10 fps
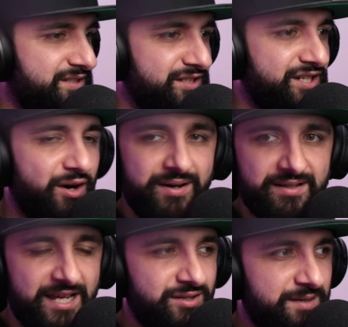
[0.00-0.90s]
Go.
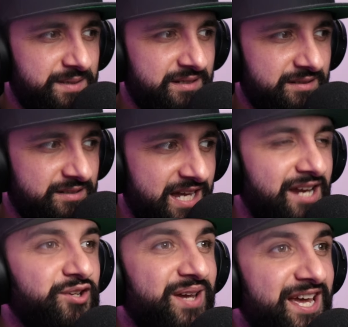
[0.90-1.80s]
Can you hear me? Can
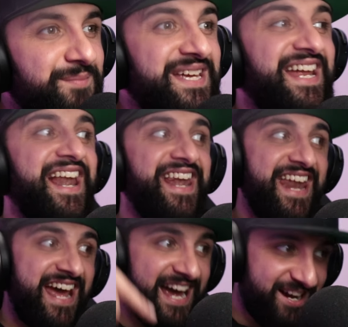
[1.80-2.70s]
you hear me
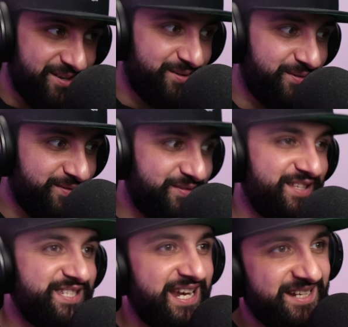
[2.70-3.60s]
now for the
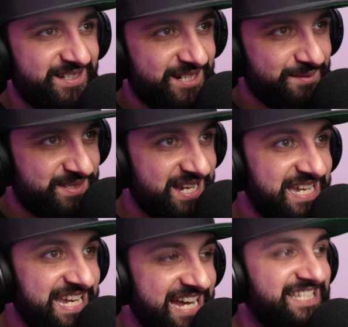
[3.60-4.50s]
second time? Say
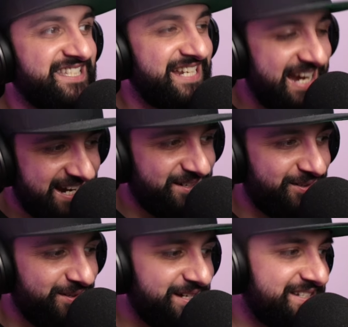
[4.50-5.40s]
yes
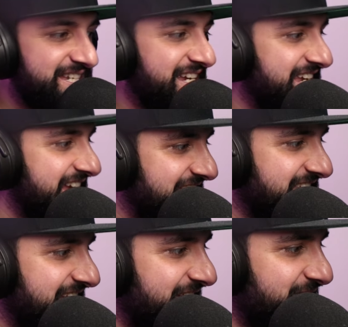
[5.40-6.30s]
now. Say yes
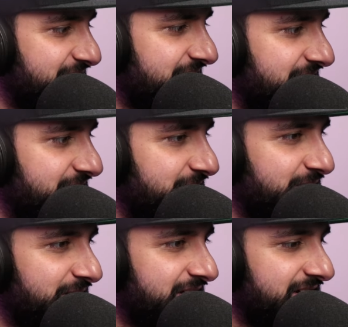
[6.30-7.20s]
now. You can hear you.
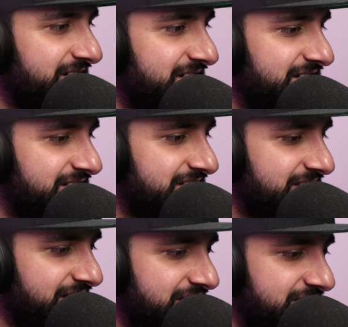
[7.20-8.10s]

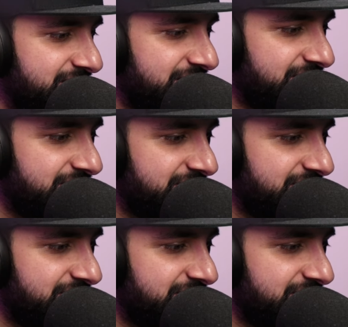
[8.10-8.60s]
Yeah. Yeah. yeah.